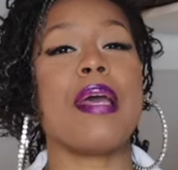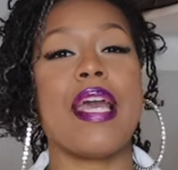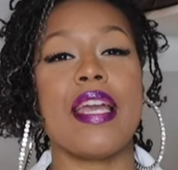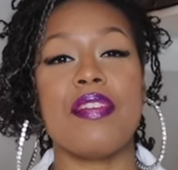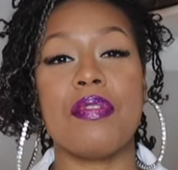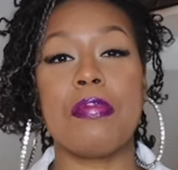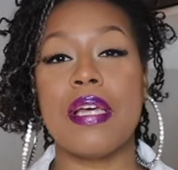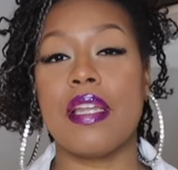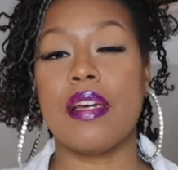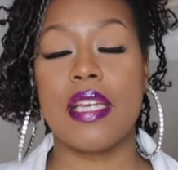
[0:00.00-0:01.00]
bag, if you
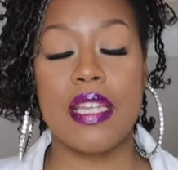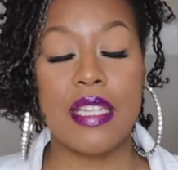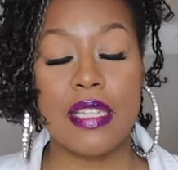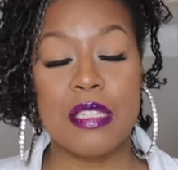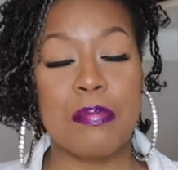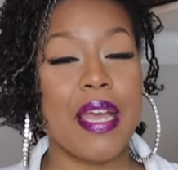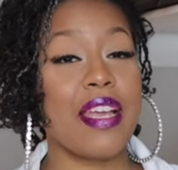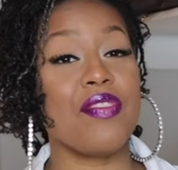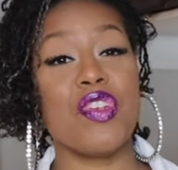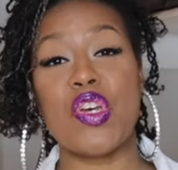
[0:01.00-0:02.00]
plan on getting this bag,
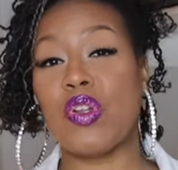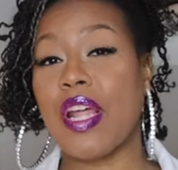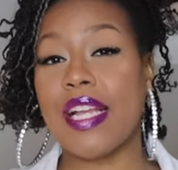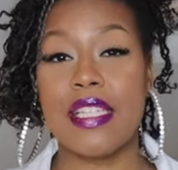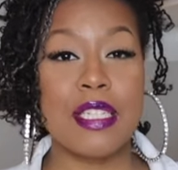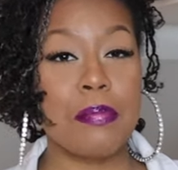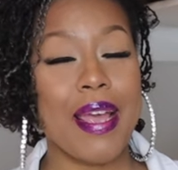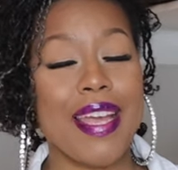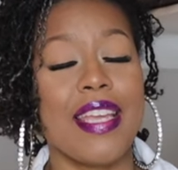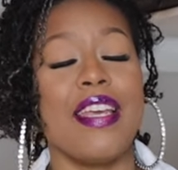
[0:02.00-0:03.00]
if you don't like this
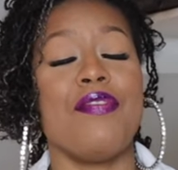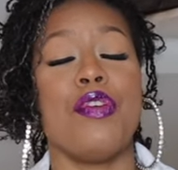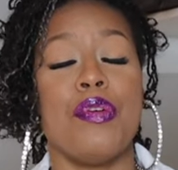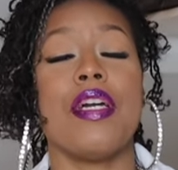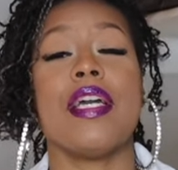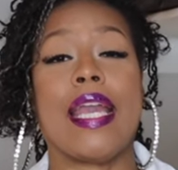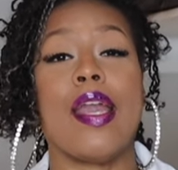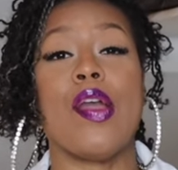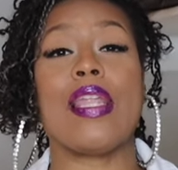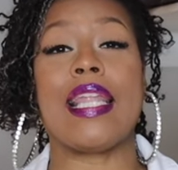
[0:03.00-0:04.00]
bag, if you could
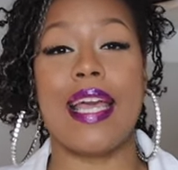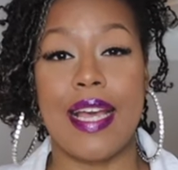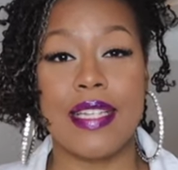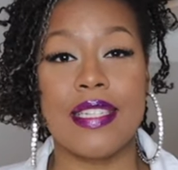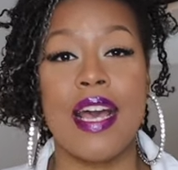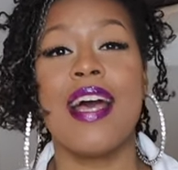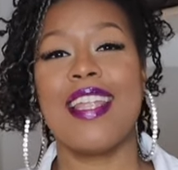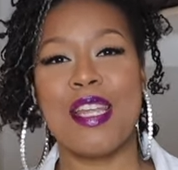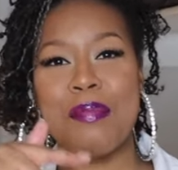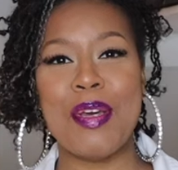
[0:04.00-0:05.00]
care less,
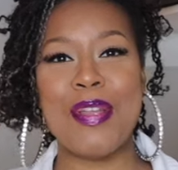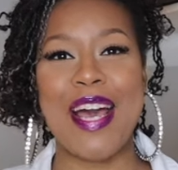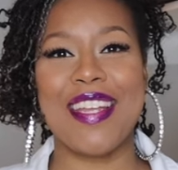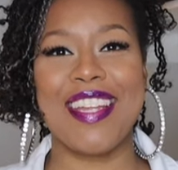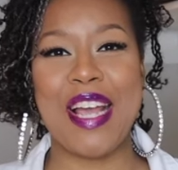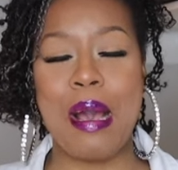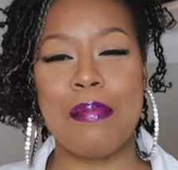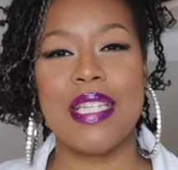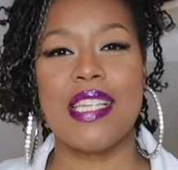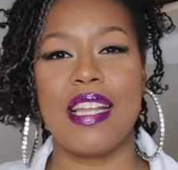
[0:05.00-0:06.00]
let me know down in the
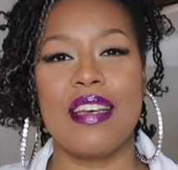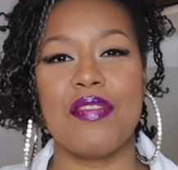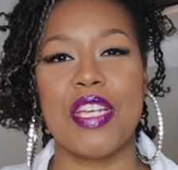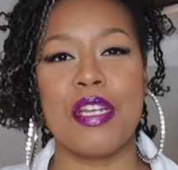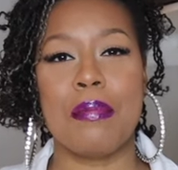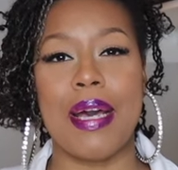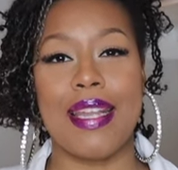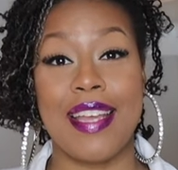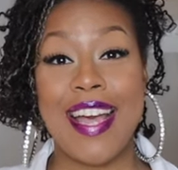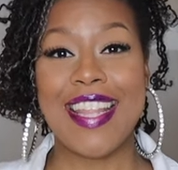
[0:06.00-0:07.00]
comments. I'd love to hear about
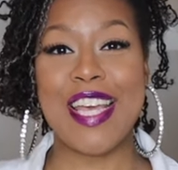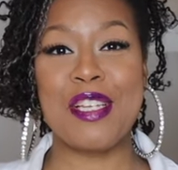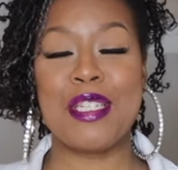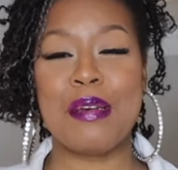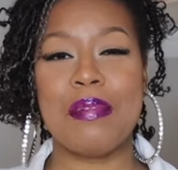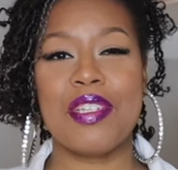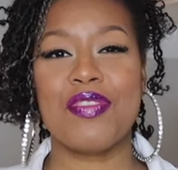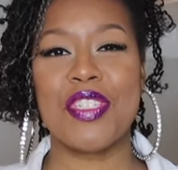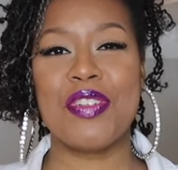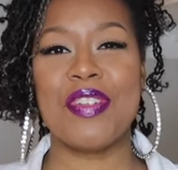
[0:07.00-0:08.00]
it. Thank you so much
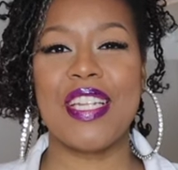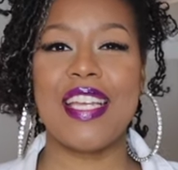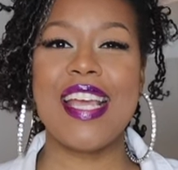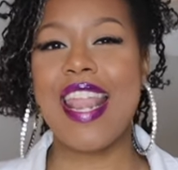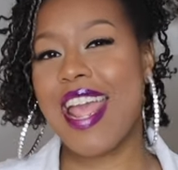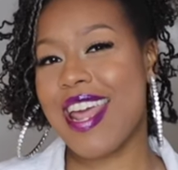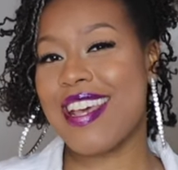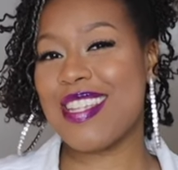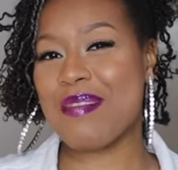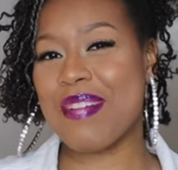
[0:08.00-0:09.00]
for tuning in and
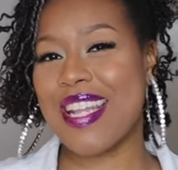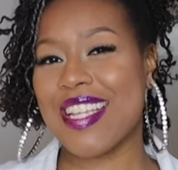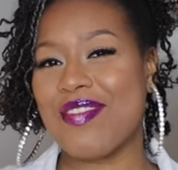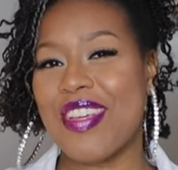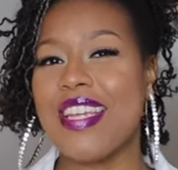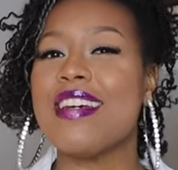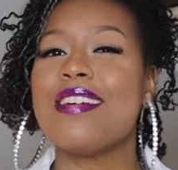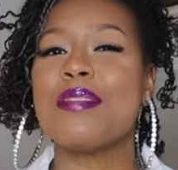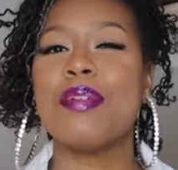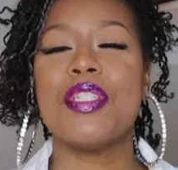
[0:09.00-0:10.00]
until my next
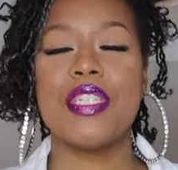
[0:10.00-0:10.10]
videos, which